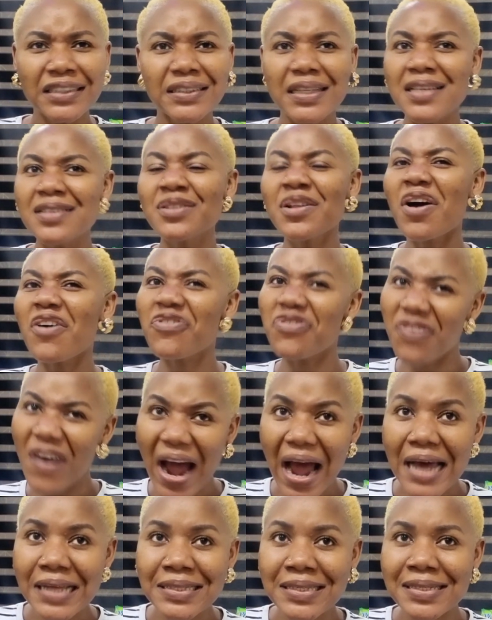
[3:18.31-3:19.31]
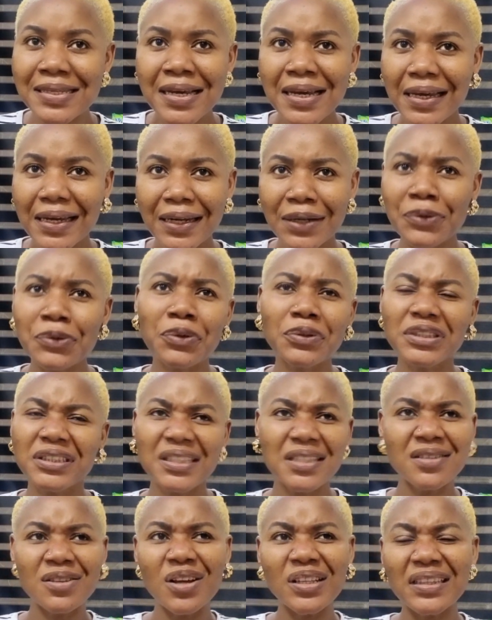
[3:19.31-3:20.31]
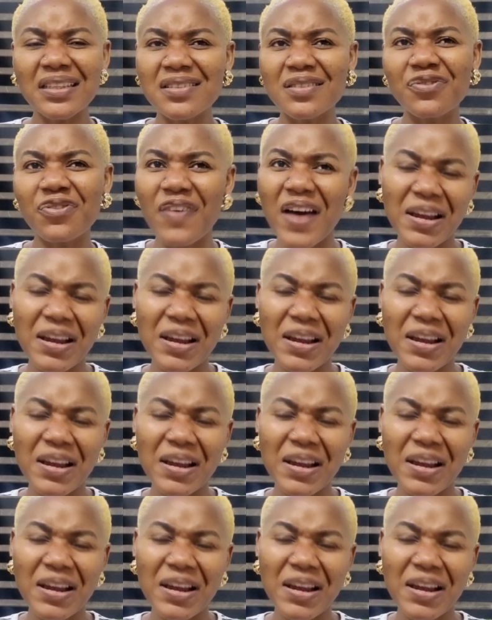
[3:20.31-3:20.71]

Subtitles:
She's not fat, she's not this